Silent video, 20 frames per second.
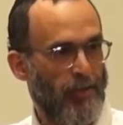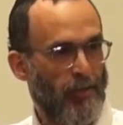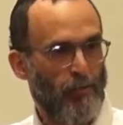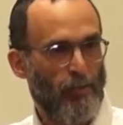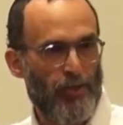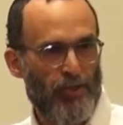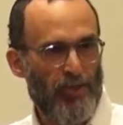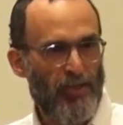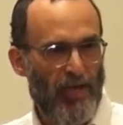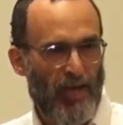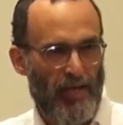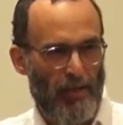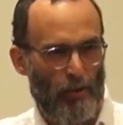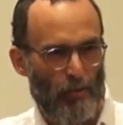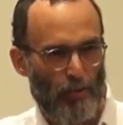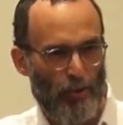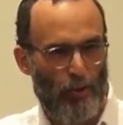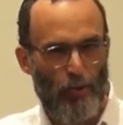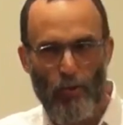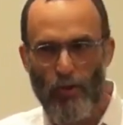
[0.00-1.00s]
Because, see, they had
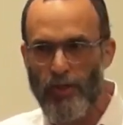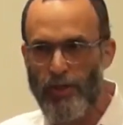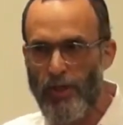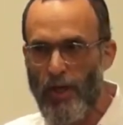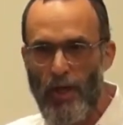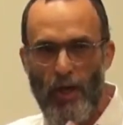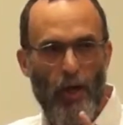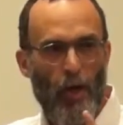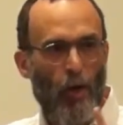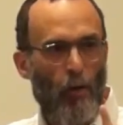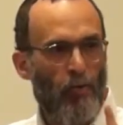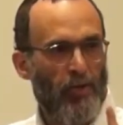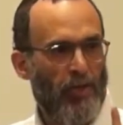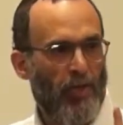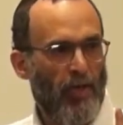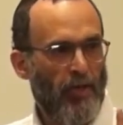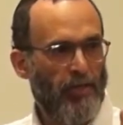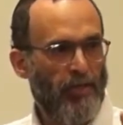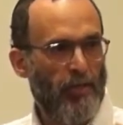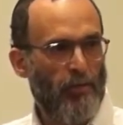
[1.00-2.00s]
no choice. What
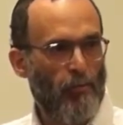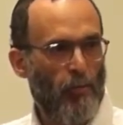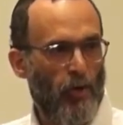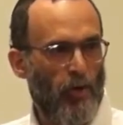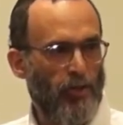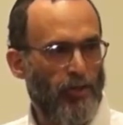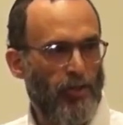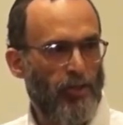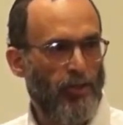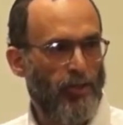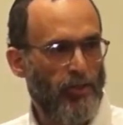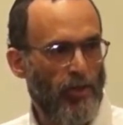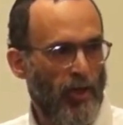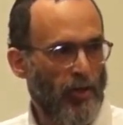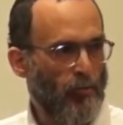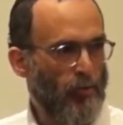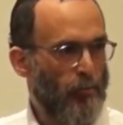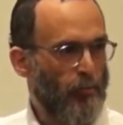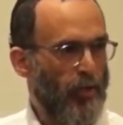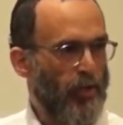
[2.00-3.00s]
they did was, it
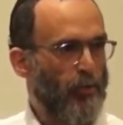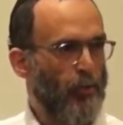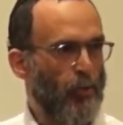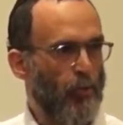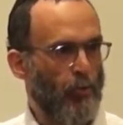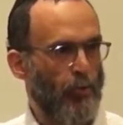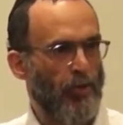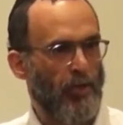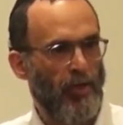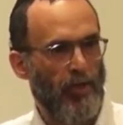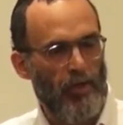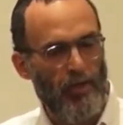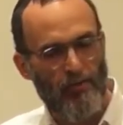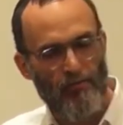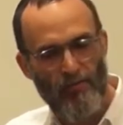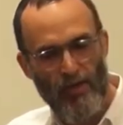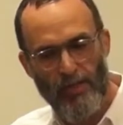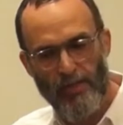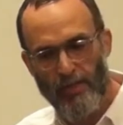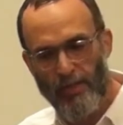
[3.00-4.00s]
started with Ben-Gurion. He
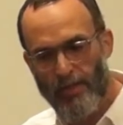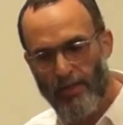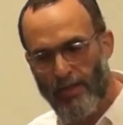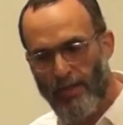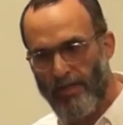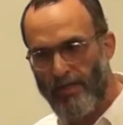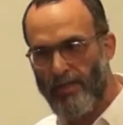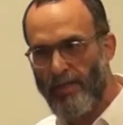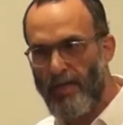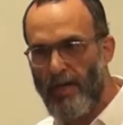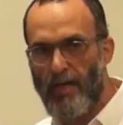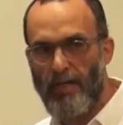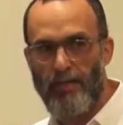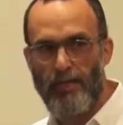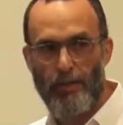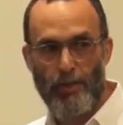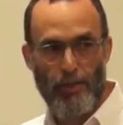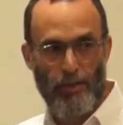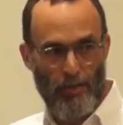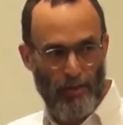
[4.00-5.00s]
invented an
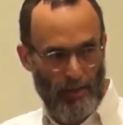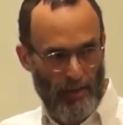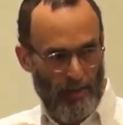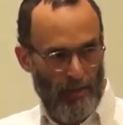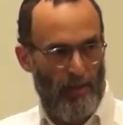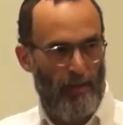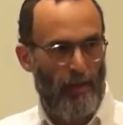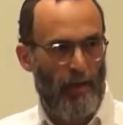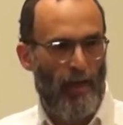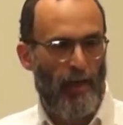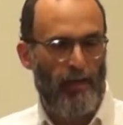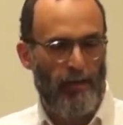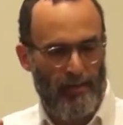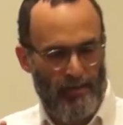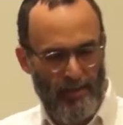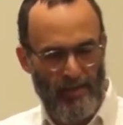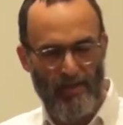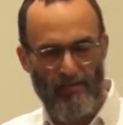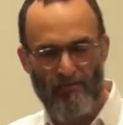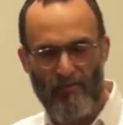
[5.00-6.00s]
ideology.
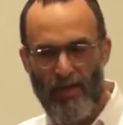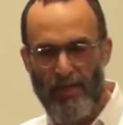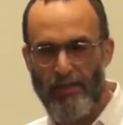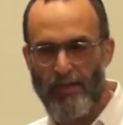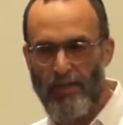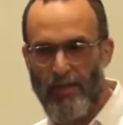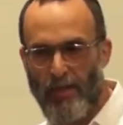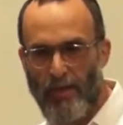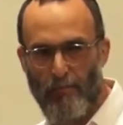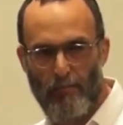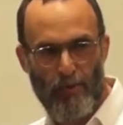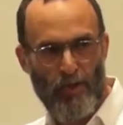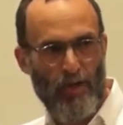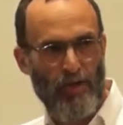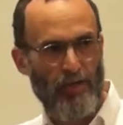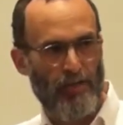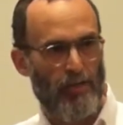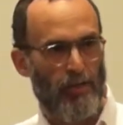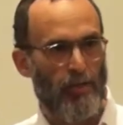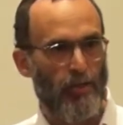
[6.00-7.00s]
He
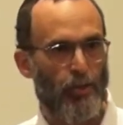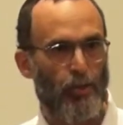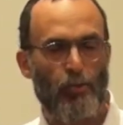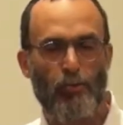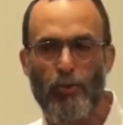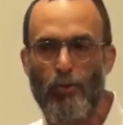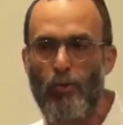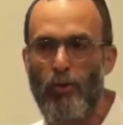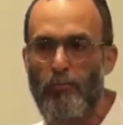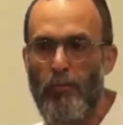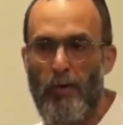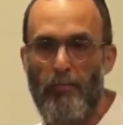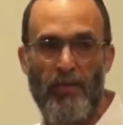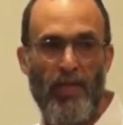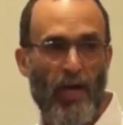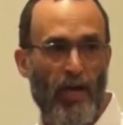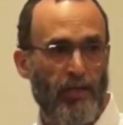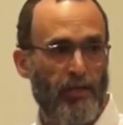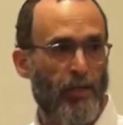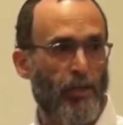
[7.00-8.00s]
applied it to the Jews, called
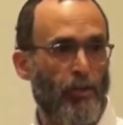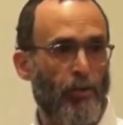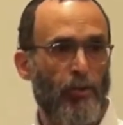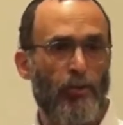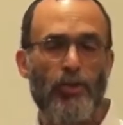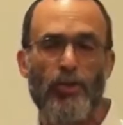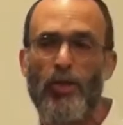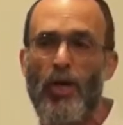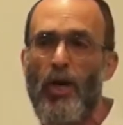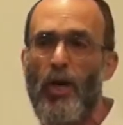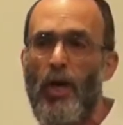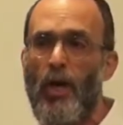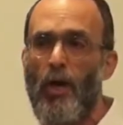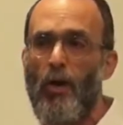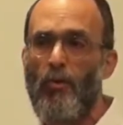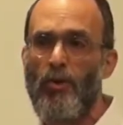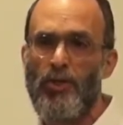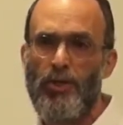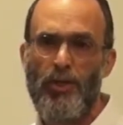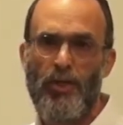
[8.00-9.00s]
Mamlachtius,
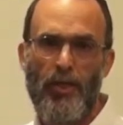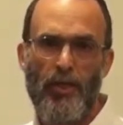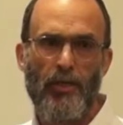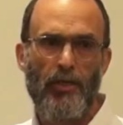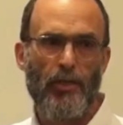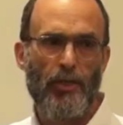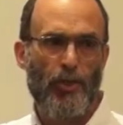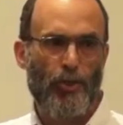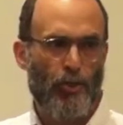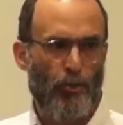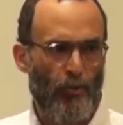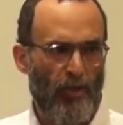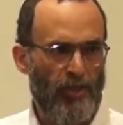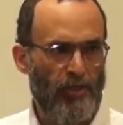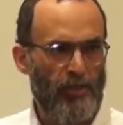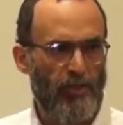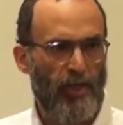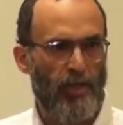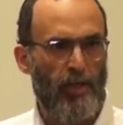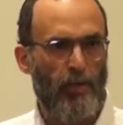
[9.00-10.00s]
which in English
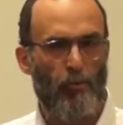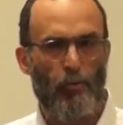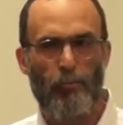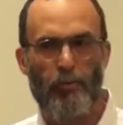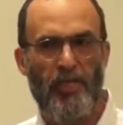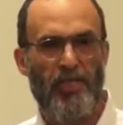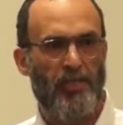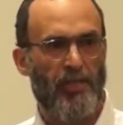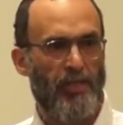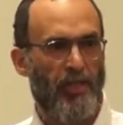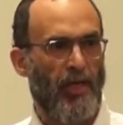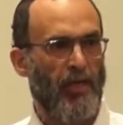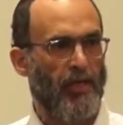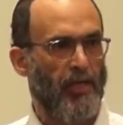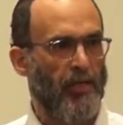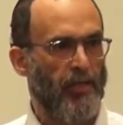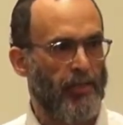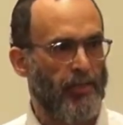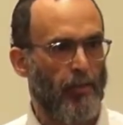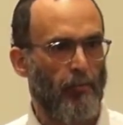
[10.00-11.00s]
translated would be
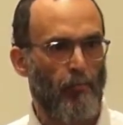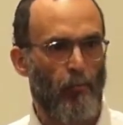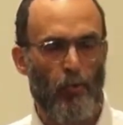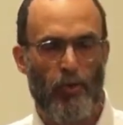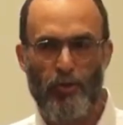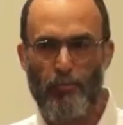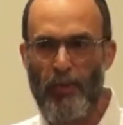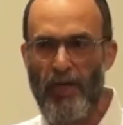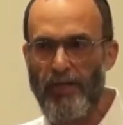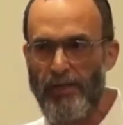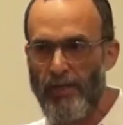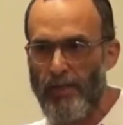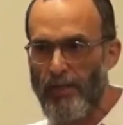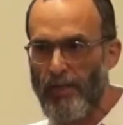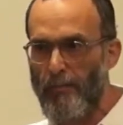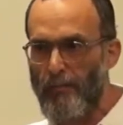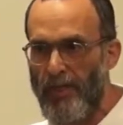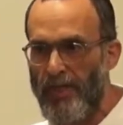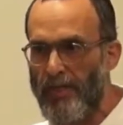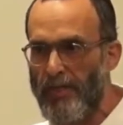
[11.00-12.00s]
statism, which
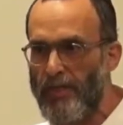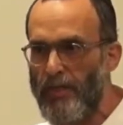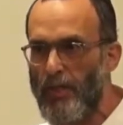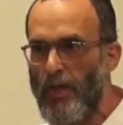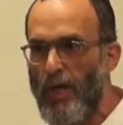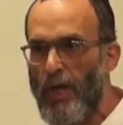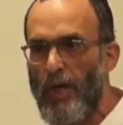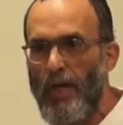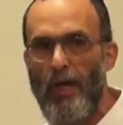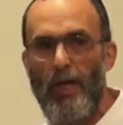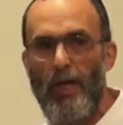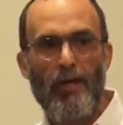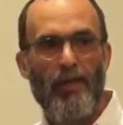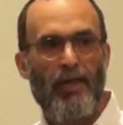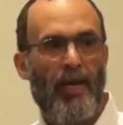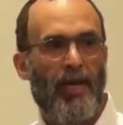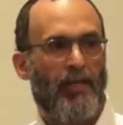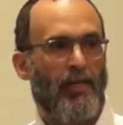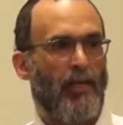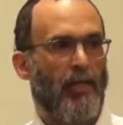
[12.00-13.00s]
basically means
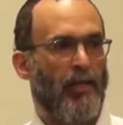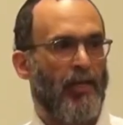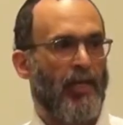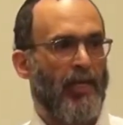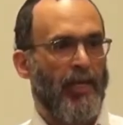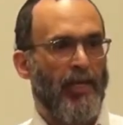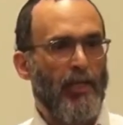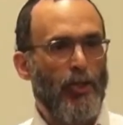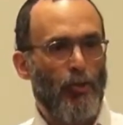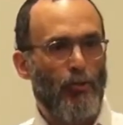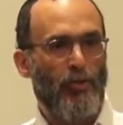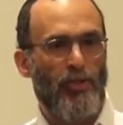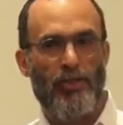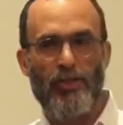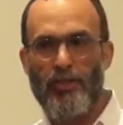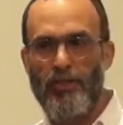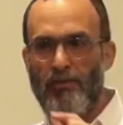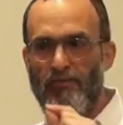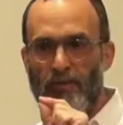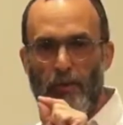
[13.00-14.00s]
that the
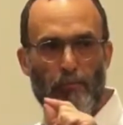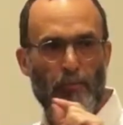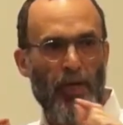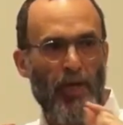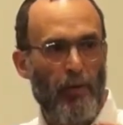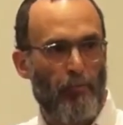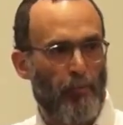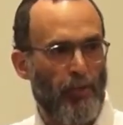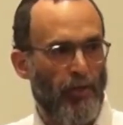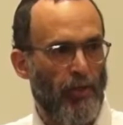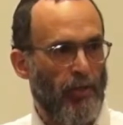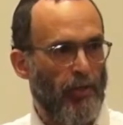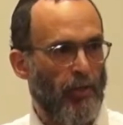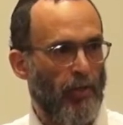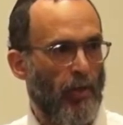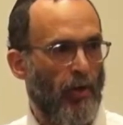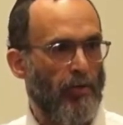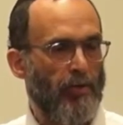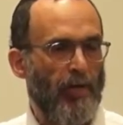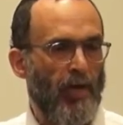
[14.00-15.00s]
interests of the
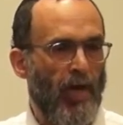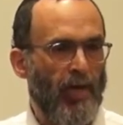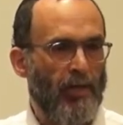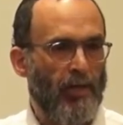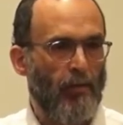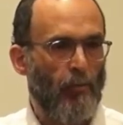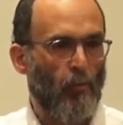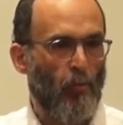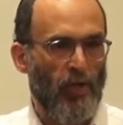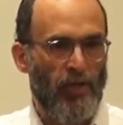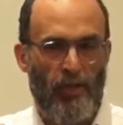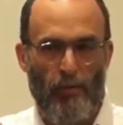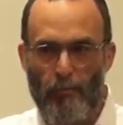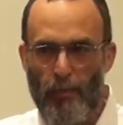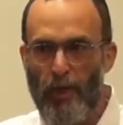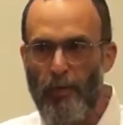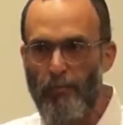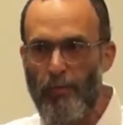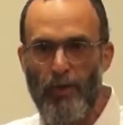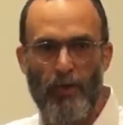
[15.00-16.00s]
people are not what the
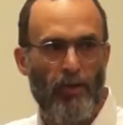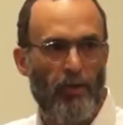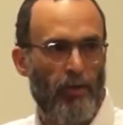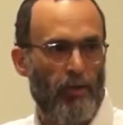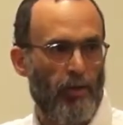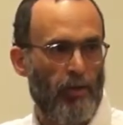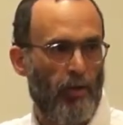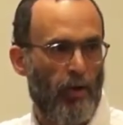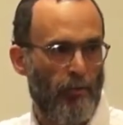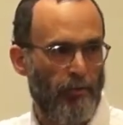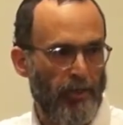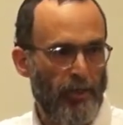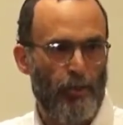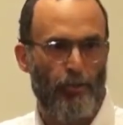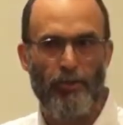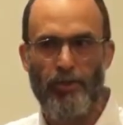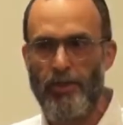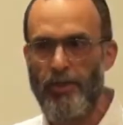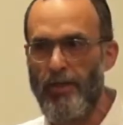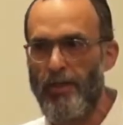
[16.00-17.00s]
people are
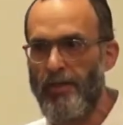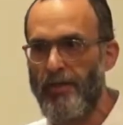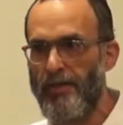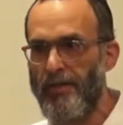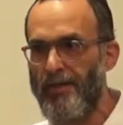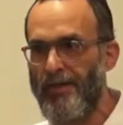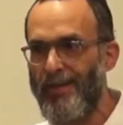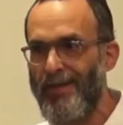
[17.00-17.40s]
interested in.